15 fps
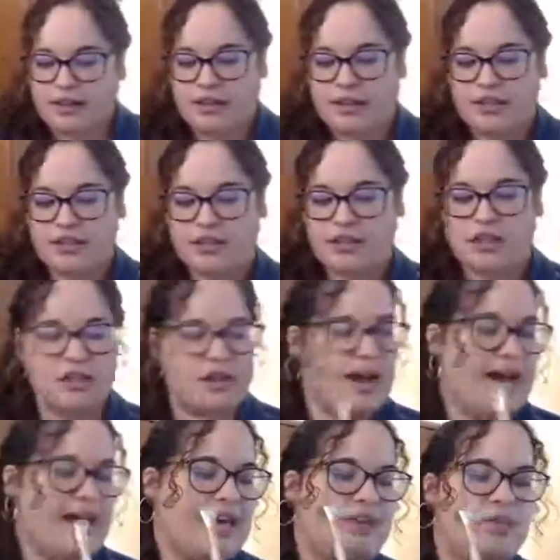let's
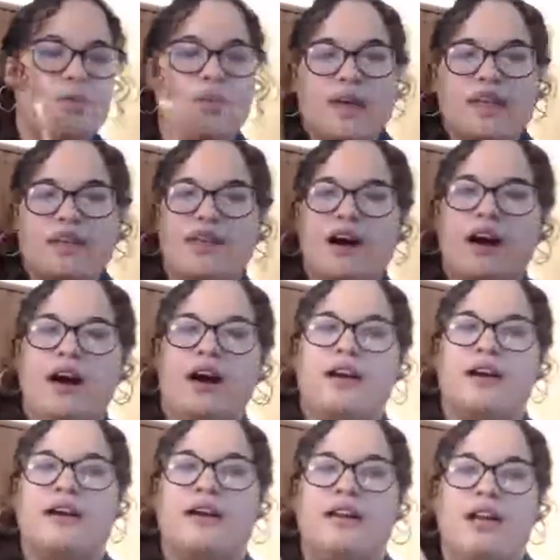try it with
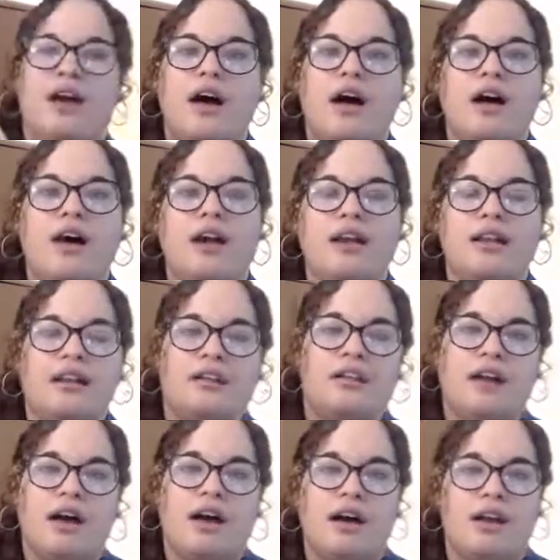our long,
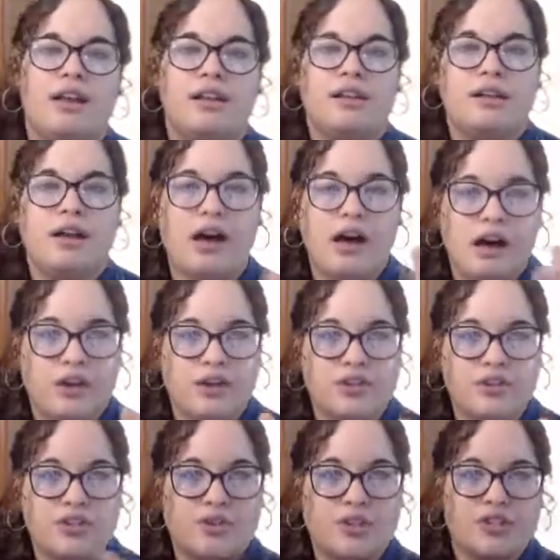long, long,
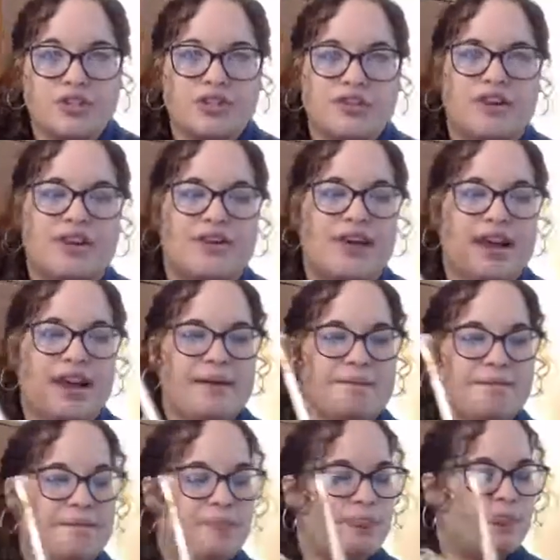short, short. You
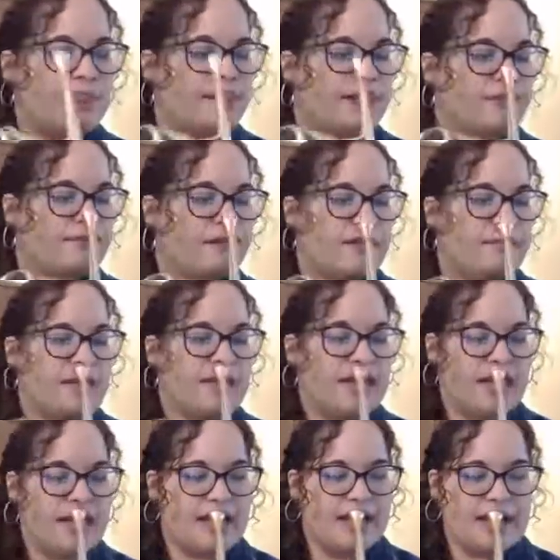ready? From the
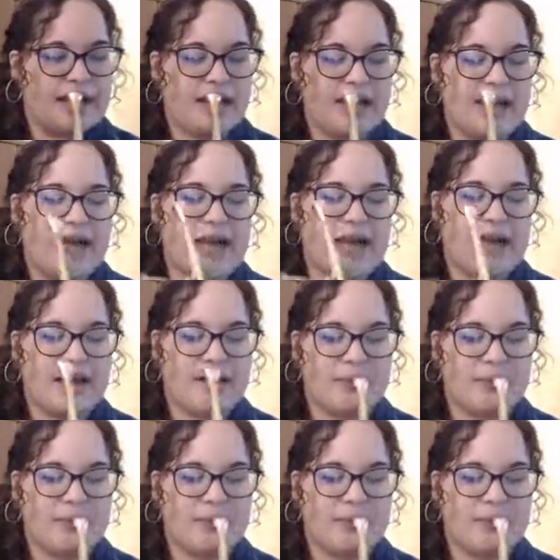beginning, and